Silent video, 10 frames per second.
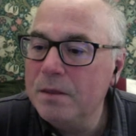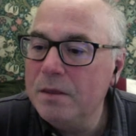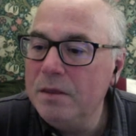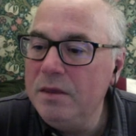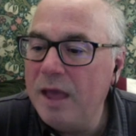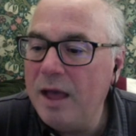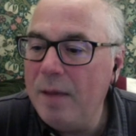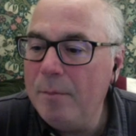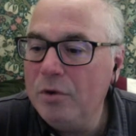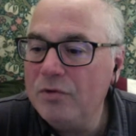Yeah,
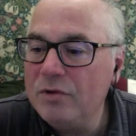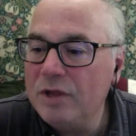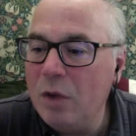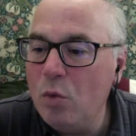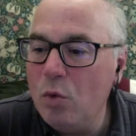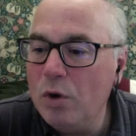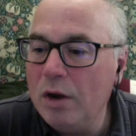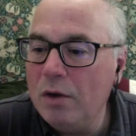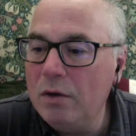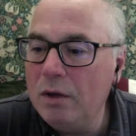personally, I would.
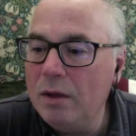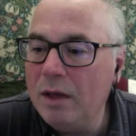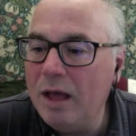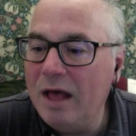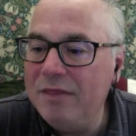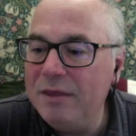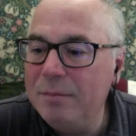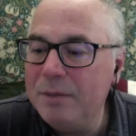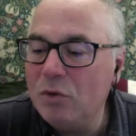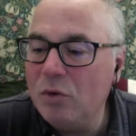I, uh, I think
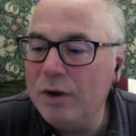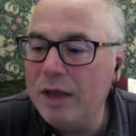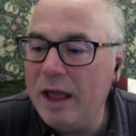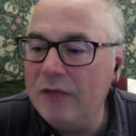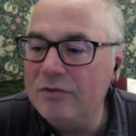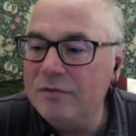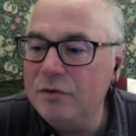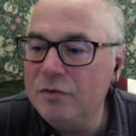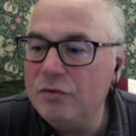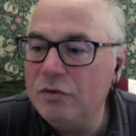Bitcoin has a
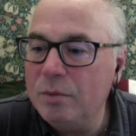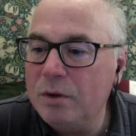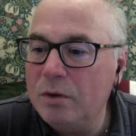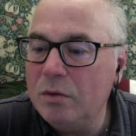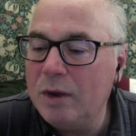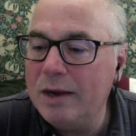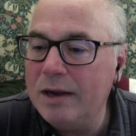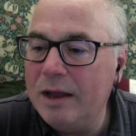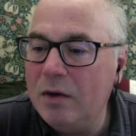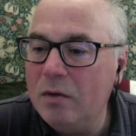future, but right
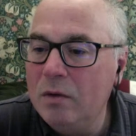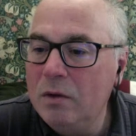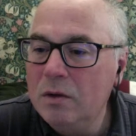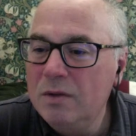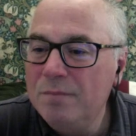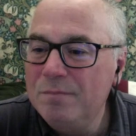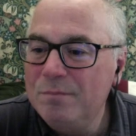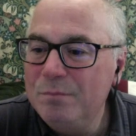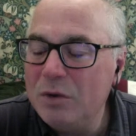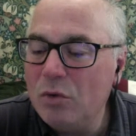now,
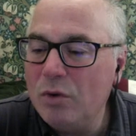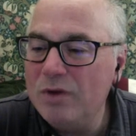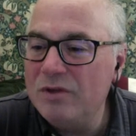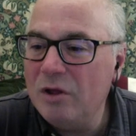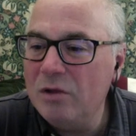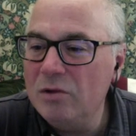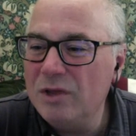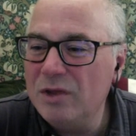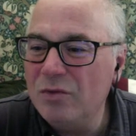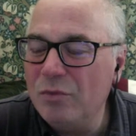Bitcoin's not
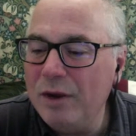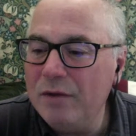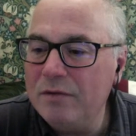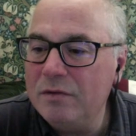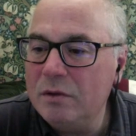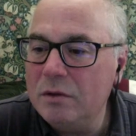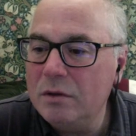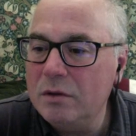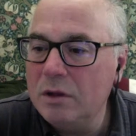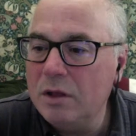looking great.
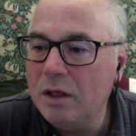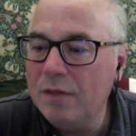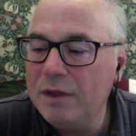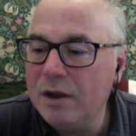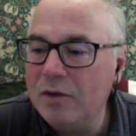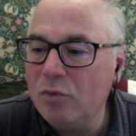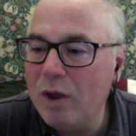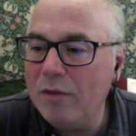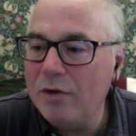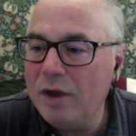I think I'd
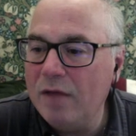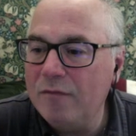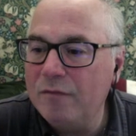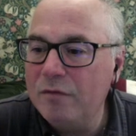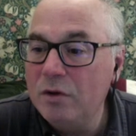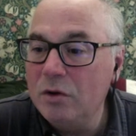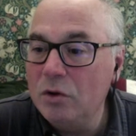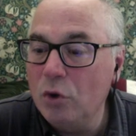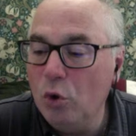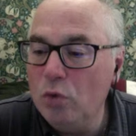rather have
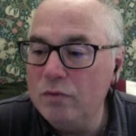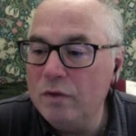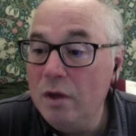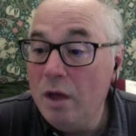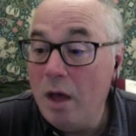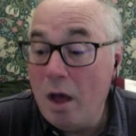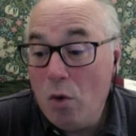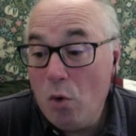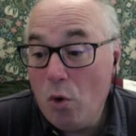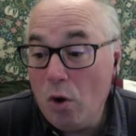gold
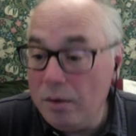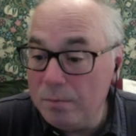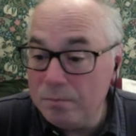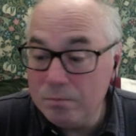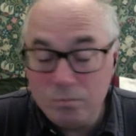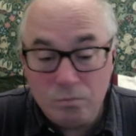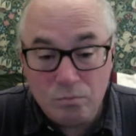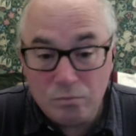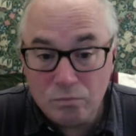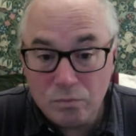or
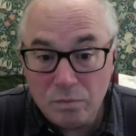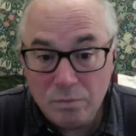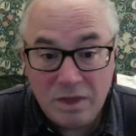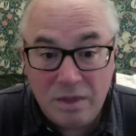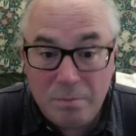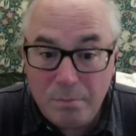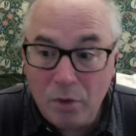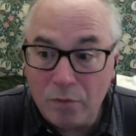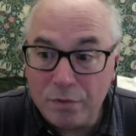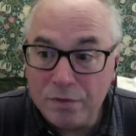keep
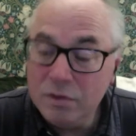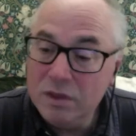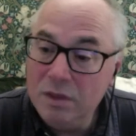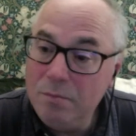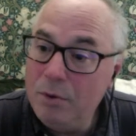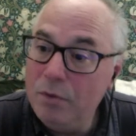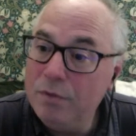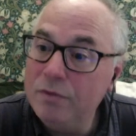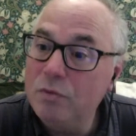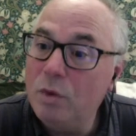both keep both
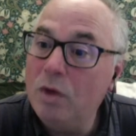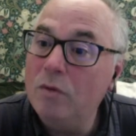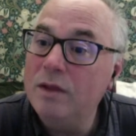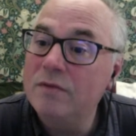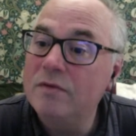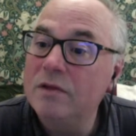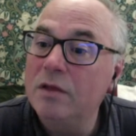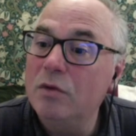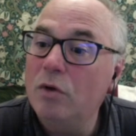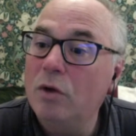as well that's the
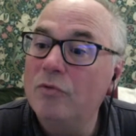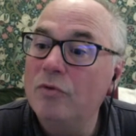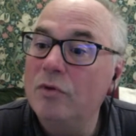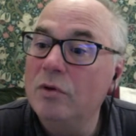other option mm